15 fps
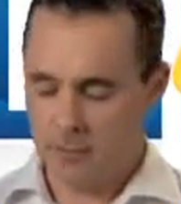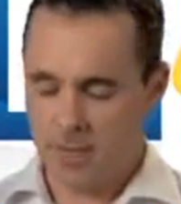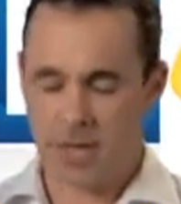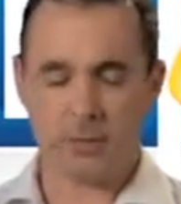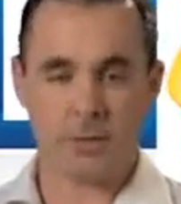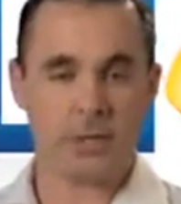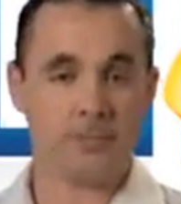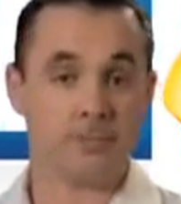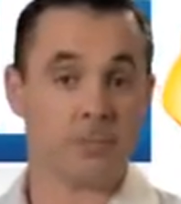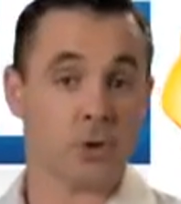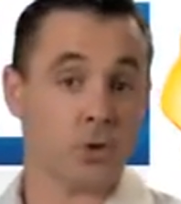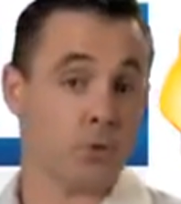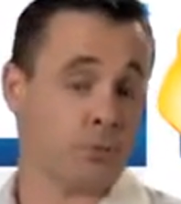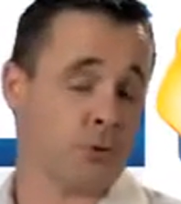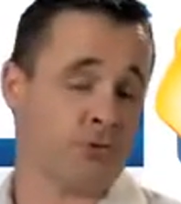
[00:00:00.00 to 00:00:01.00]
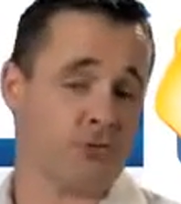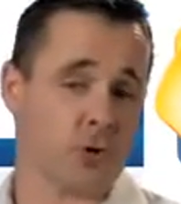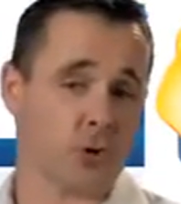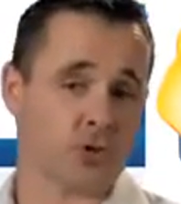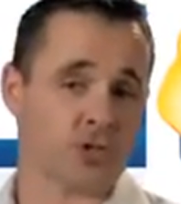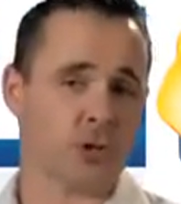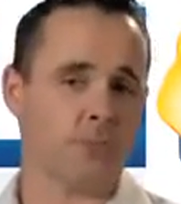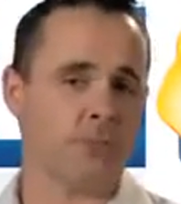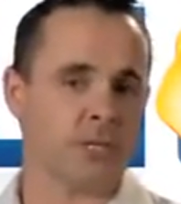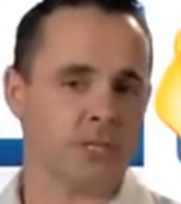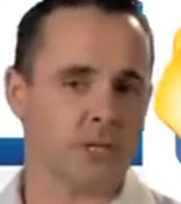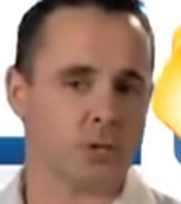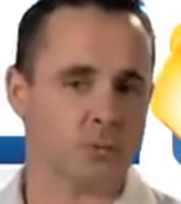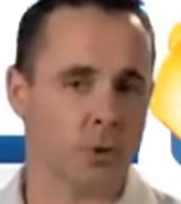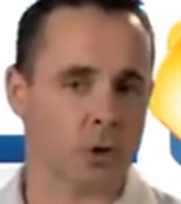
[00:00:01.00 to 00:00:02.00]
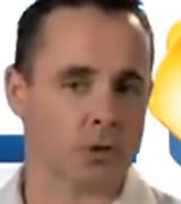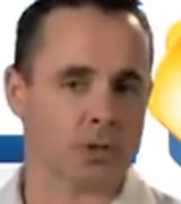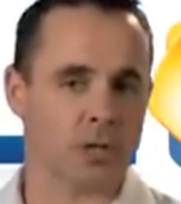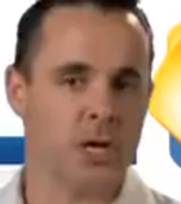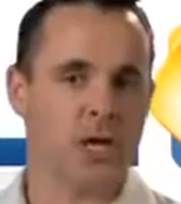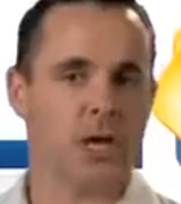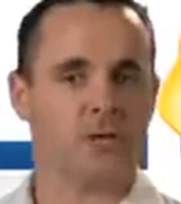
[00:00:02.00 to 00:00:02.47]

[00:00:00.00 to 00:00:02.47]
Maybe you prefer some business books.